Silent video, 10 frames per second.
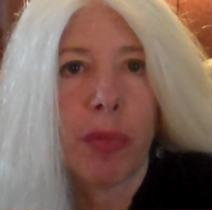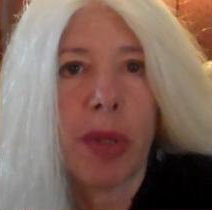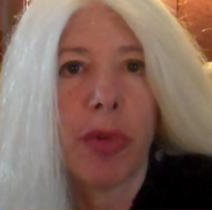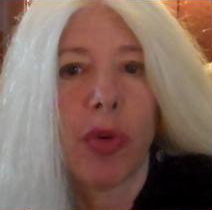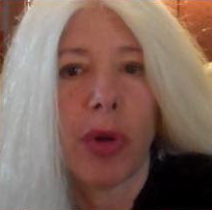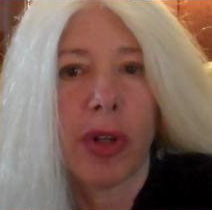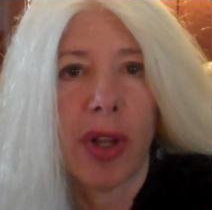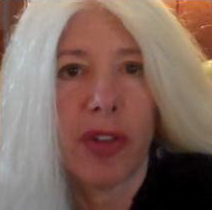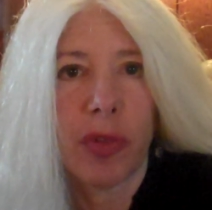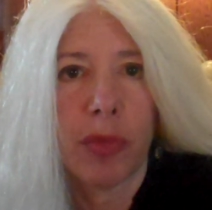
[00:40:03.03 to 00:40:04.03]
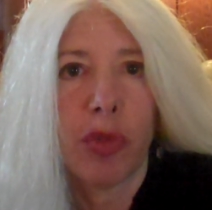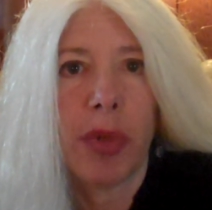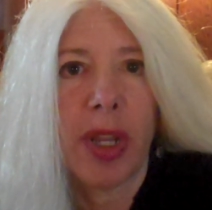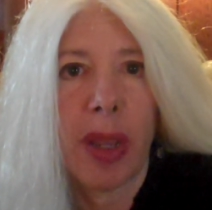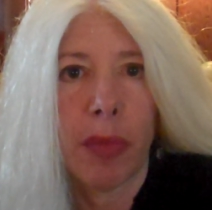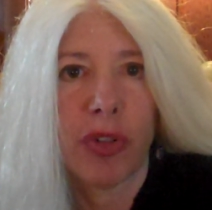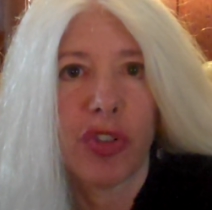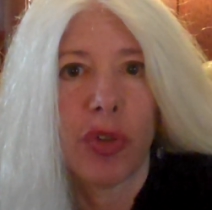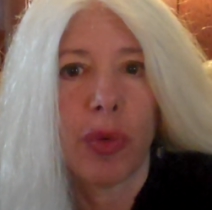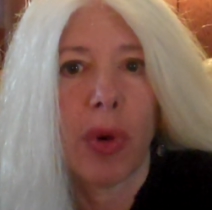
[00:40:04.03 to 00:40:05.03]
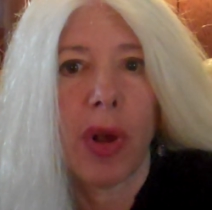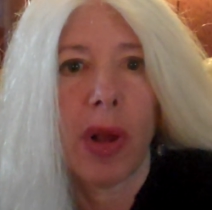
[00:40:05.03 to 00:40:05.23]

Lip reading: people who are accustomed to being able to